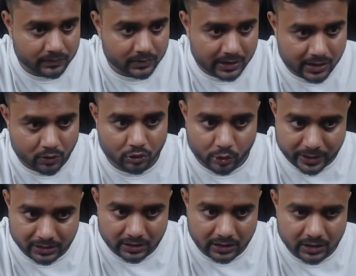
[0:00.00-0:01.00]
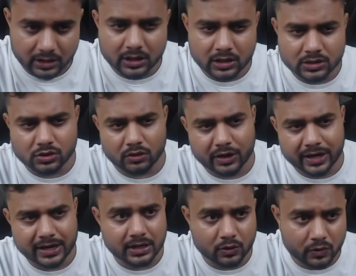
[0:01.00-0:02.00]
around 23. So what I
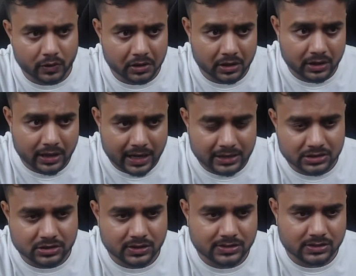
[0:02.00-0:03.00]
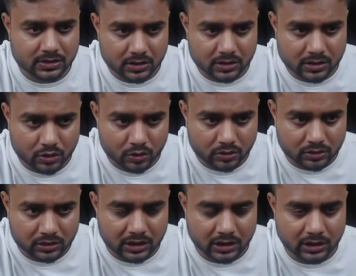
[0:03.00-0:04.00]
did over here, I just took
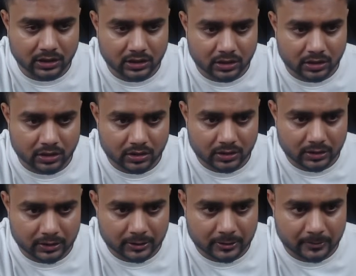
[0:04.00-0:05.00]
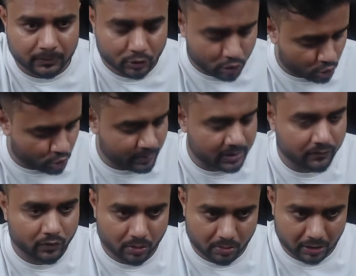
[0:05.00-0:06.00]
three document
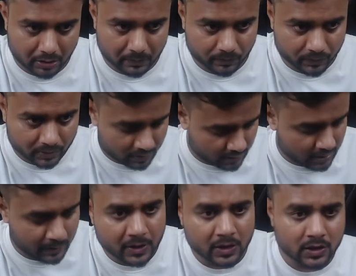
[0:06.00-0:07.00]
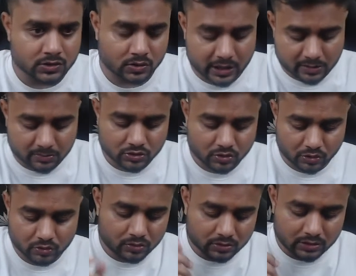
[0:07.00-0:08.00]
from here. Okay, so let me show
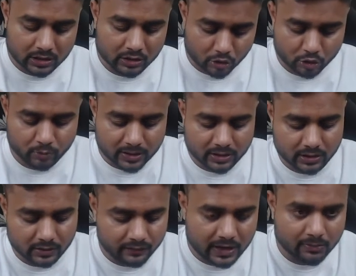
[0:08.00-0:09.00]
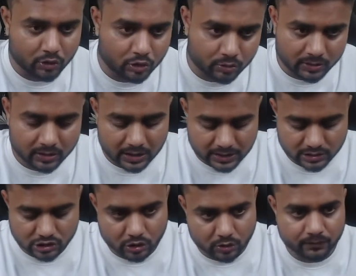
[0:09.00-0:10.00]
you the document. If I'm going to be write
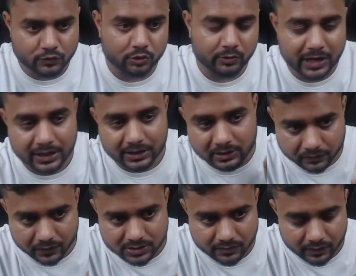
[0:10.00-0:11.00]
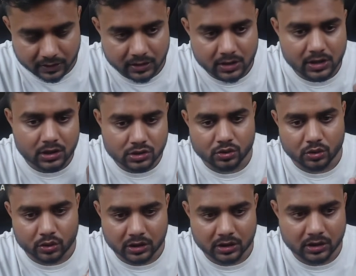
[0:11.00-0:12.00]
0, so you will get the first one. So
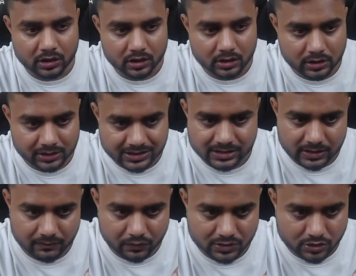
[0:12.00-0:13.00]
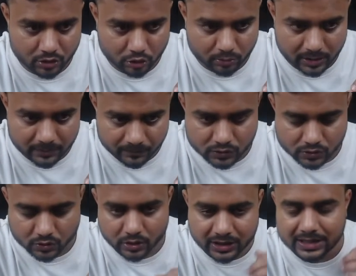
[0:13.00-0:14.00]
here, this is the first document.
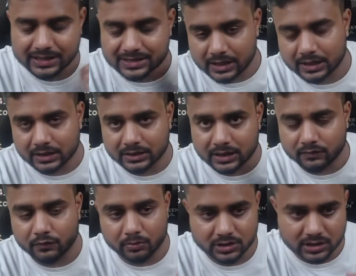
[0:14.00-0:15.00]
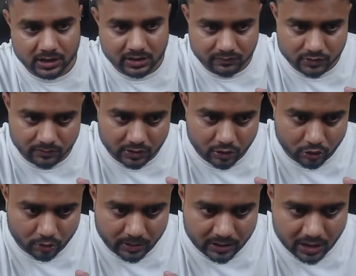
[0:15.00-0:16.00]
So it has collected the information in terms of the
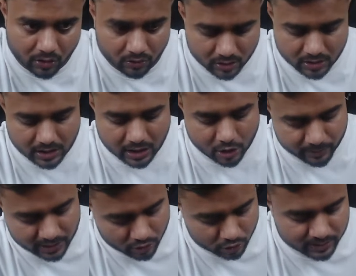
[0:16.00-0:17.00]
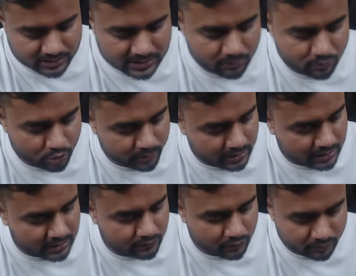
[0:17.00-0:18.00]
document. Now, how many documents I'm going to be
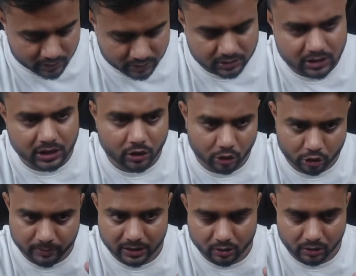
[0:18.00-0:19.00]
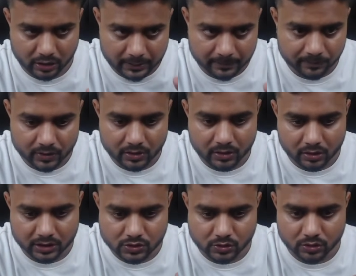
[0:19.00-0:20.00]
collect from here? 3 document only. Okay,
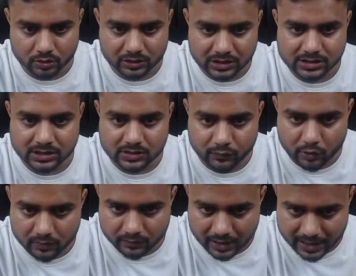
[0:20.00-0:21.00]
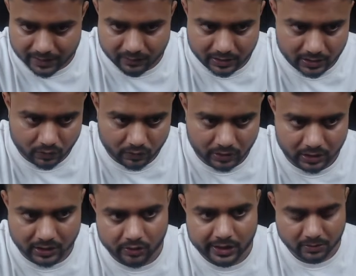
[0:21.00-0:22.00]
so this is what I have written over here.
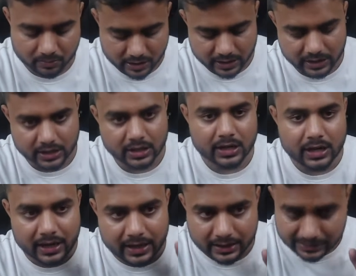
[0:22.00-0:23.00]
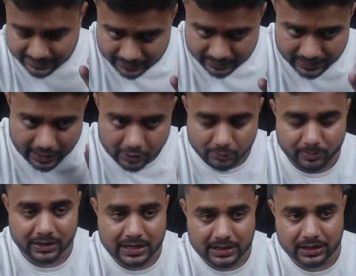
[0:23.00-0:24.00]
Now let me run it, and here I will be
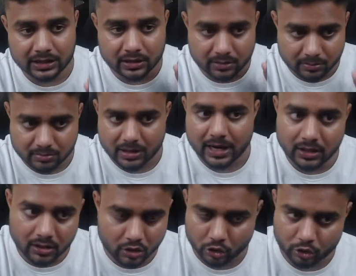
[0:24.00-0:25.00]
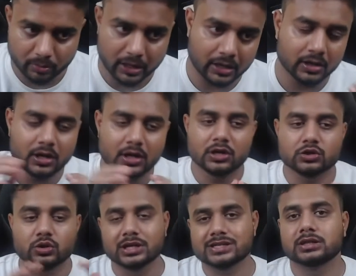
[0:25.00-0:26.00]
getting my document. So
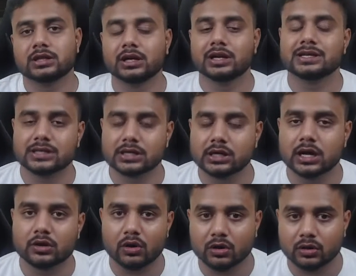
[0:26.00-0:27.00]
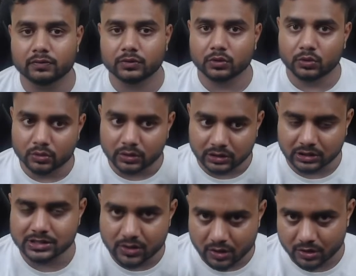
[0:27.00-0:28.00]
this thing is clear to all of you,
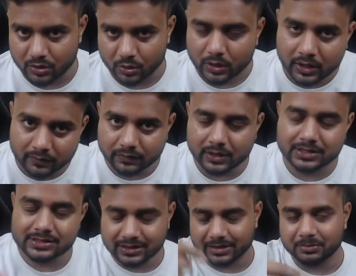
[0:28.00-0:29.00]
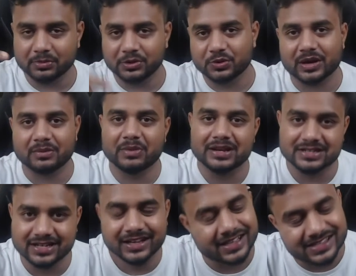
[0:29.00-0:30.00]
yes or no? If yes, then you can mention
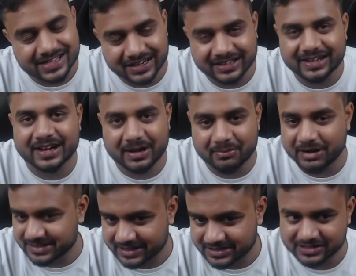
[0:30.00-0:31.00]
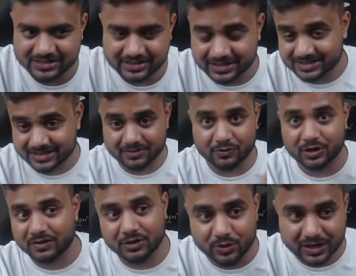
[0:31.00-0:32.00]
inside the comment section. Yes, sir, whatever
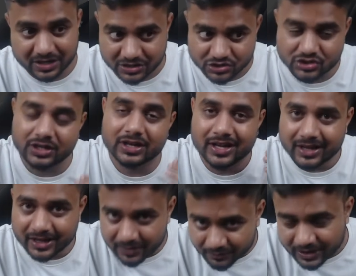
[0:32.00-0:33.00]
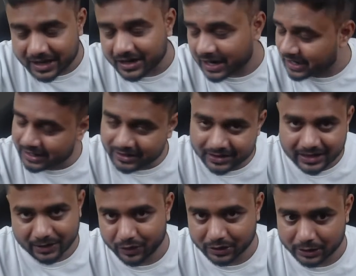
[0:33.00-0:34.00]
you are teaching, we are getting
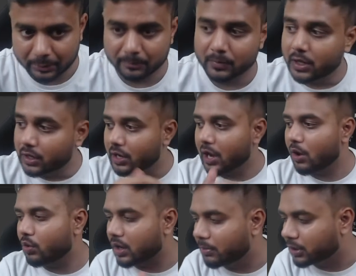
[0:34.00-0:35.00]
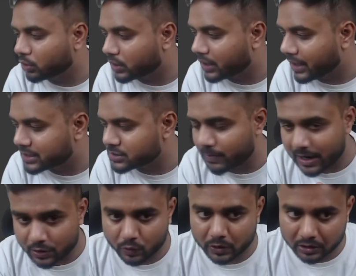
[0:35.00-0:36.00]
everything. Now coming to the next part
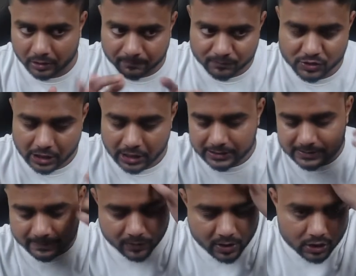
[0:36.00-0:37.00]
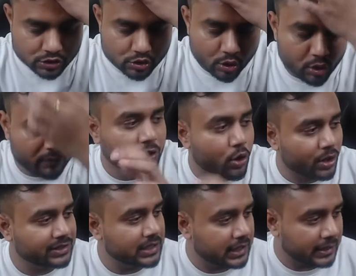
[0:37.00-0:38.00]
over here. See, guys. So we got the
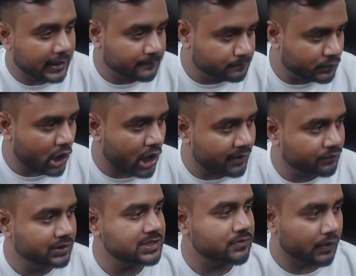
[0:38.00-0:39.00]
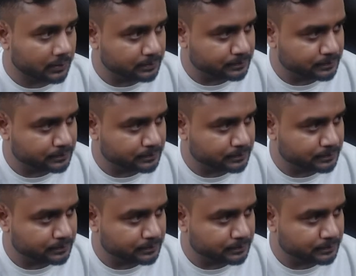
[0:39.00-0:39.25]
data. Now after this one,